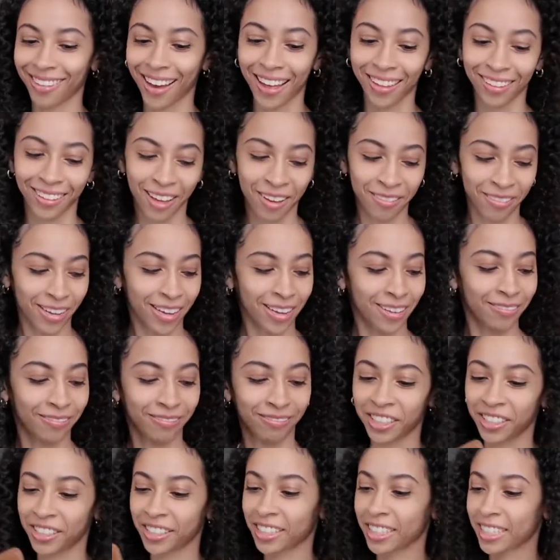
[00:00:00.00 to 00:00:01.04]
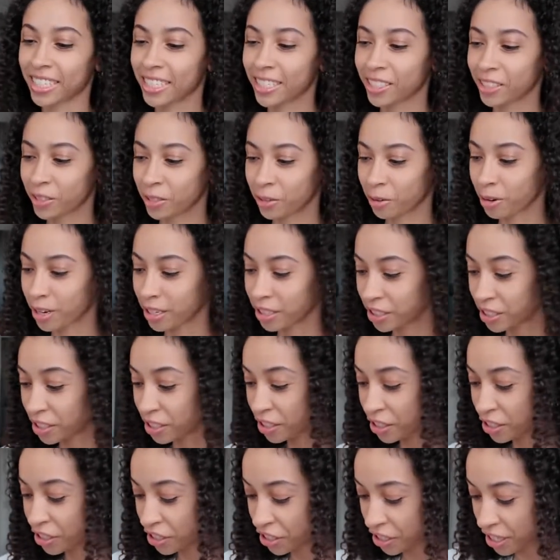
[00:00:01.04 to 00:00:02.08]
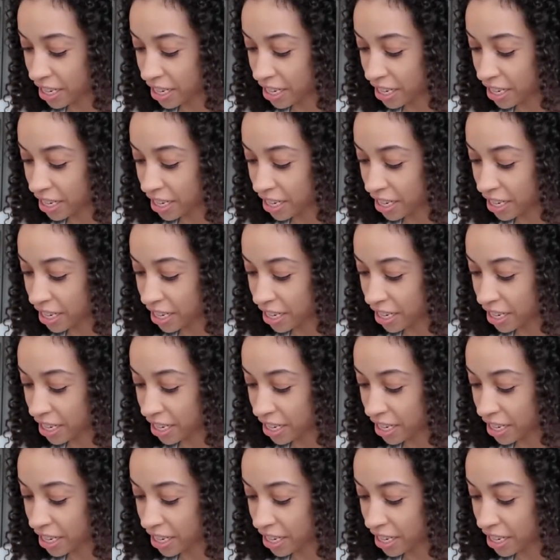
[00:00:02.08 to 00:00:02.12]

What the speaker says: I love it. She's gorgeous.